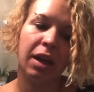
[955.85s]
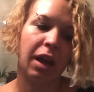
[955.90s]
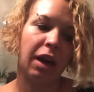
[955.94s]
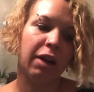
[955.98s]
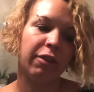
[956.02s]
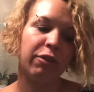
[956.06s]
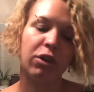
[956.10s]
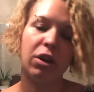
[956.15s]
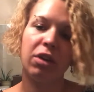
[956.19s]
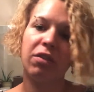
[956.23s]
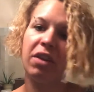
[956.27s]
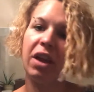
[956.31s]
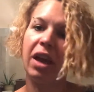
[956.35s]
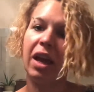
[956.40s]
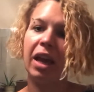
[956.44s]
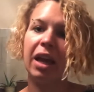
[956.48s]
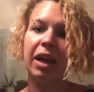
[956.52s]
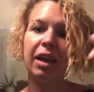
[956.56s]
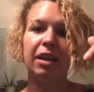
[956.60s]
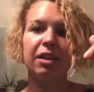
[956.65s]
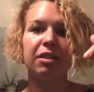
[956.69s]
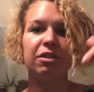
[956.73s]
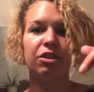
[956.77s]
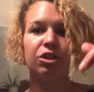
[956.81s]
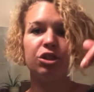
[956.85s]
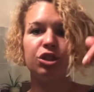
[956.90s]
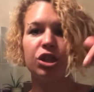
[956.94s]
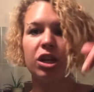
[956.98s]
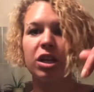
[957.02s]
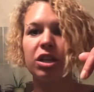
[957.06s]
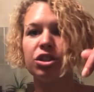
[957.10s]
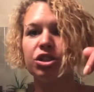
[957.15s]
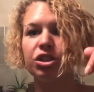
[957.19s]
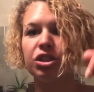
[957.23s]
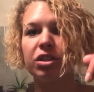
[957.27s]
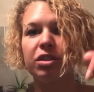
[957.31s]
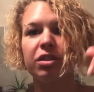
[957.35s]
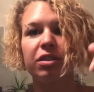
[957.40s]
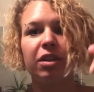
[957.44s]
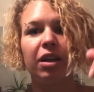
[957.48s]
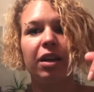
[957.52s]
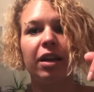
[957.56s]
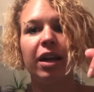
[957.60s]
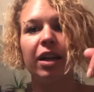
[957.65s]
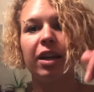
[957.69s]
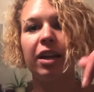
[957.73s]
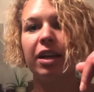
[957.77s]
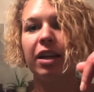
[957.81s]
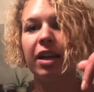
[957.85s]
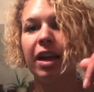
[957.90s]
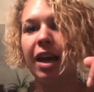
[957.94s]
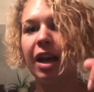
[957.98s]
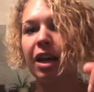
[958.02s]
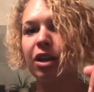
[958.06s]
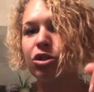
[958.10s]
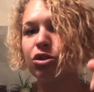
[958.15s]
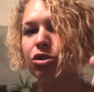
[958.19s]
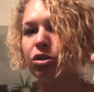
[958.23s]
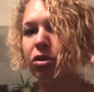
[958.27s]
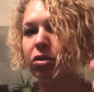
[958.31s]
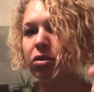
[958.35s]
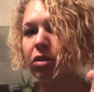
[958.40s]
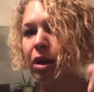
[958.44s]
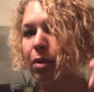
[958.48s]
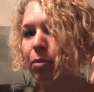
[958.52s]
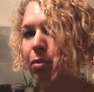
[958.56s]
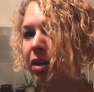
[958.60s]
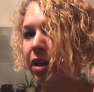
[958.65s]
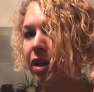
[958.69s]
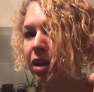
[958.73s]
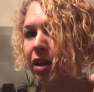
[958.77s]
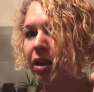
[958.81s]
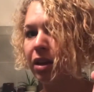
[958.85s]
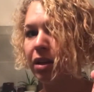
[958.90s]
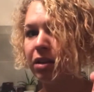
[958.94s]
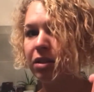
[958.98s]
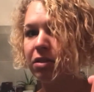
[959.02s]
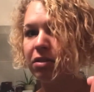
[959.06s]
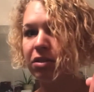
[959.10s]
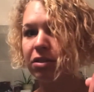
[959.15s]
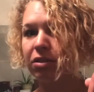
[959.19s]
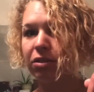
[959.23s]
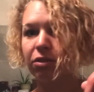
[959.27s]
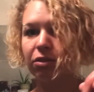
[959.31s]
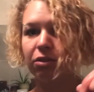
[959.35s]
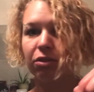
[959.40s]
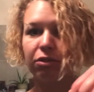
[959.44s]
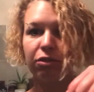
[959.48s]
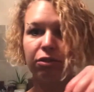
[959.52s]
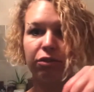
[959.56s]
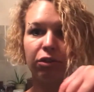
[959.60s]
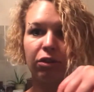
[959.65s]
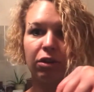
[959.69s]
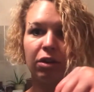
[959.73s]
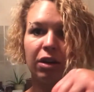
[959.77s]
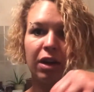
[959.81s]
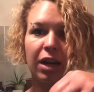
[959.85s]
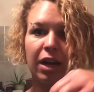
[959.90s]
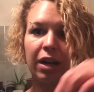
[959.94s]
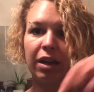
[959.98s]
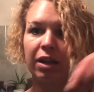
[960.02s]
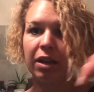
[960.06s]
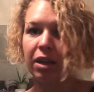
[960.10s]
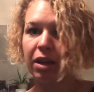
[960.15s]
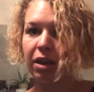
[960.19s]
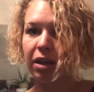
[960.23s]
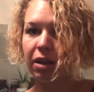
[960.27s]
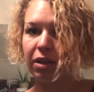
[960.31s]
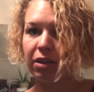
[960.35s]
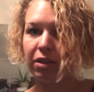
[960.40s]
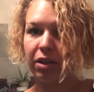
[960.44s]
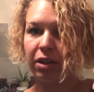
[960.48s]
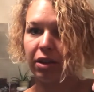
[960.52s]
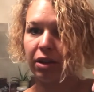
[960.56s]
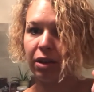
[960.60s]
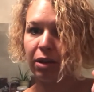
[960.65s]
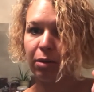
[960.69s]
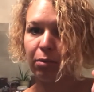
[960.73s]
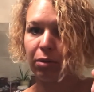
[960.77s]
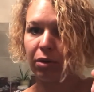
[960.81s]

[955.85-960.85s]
If you have any suggestions on any natural remedies for any of the